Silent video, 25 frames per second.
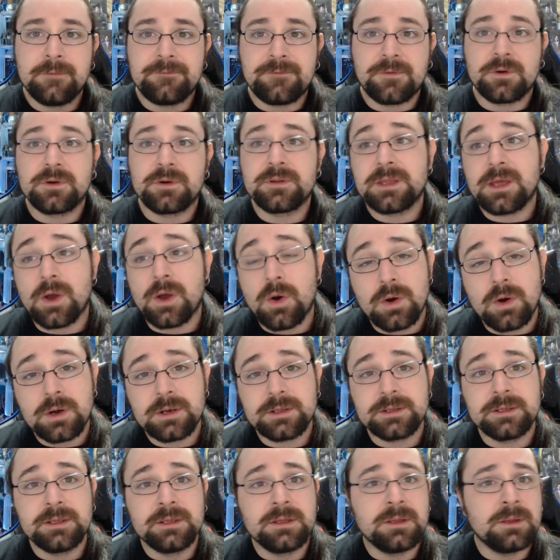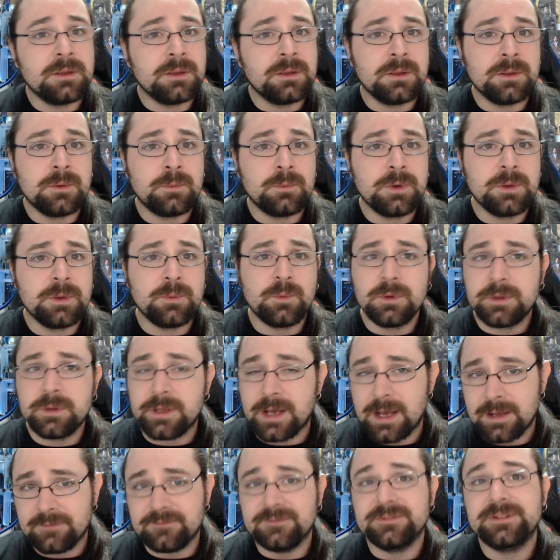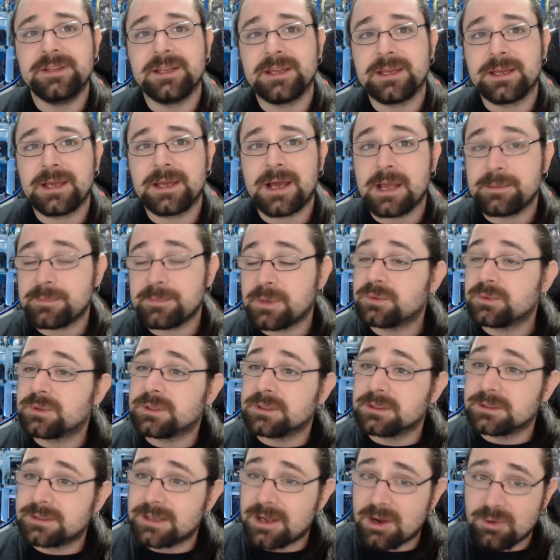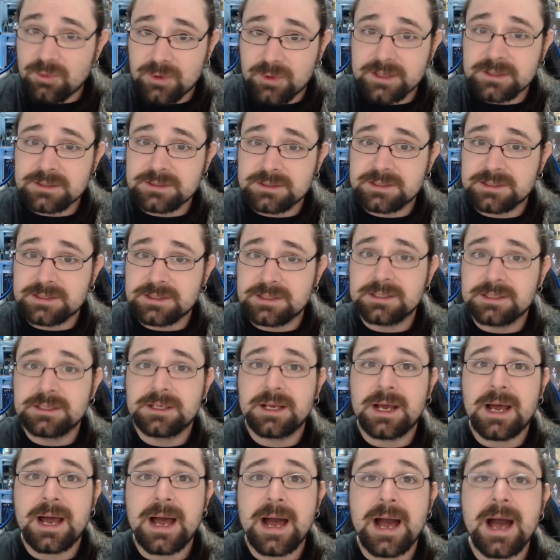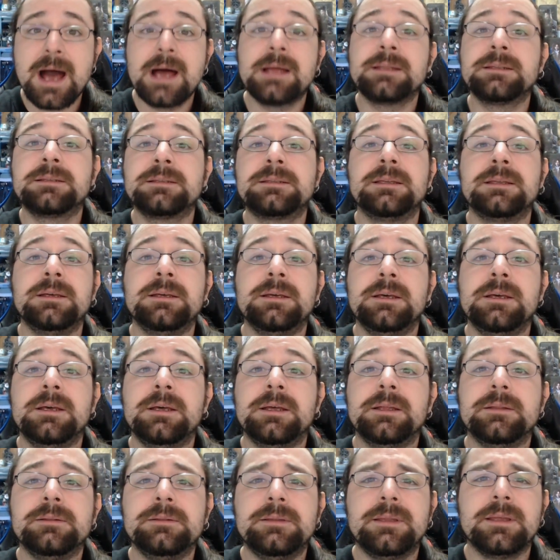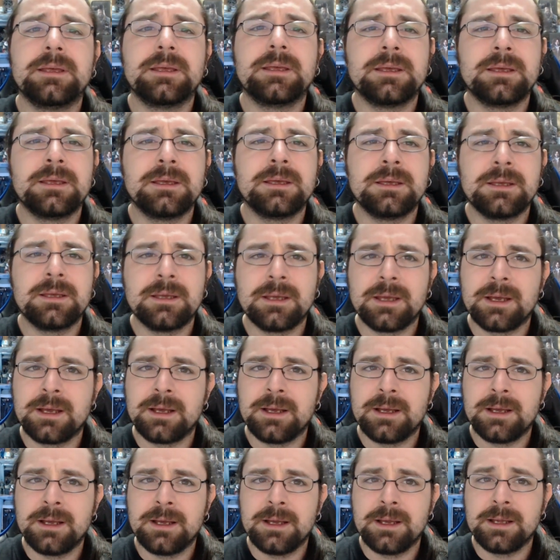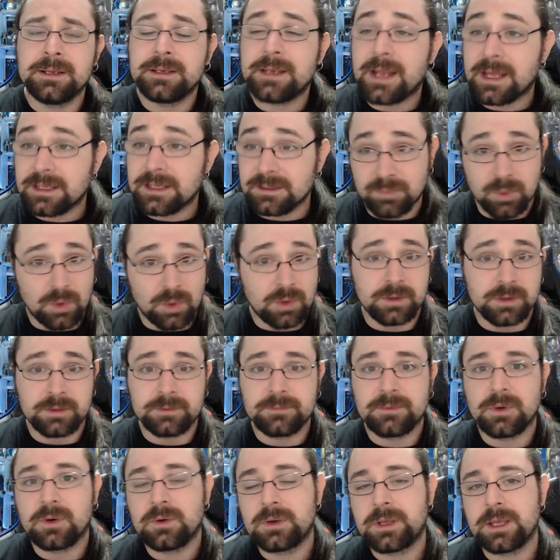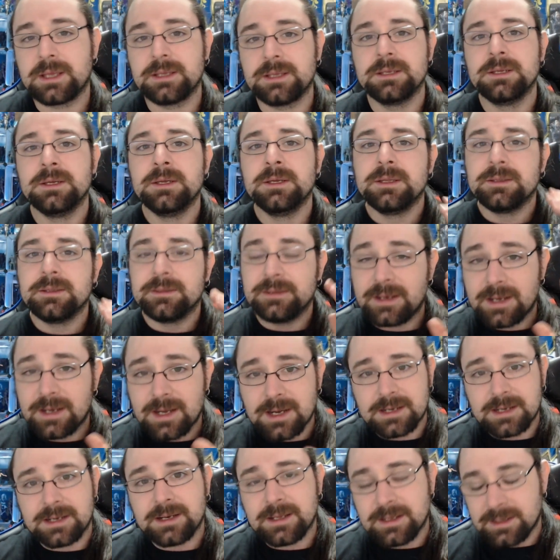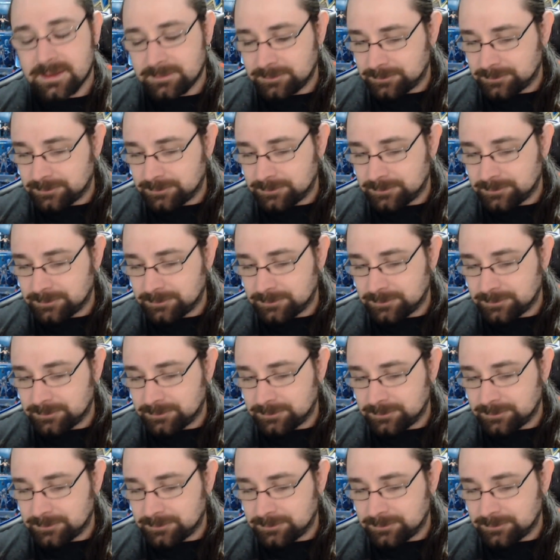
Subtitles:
For the Horde we would have the High Mountain Taurens and the Nightborn, okay? There are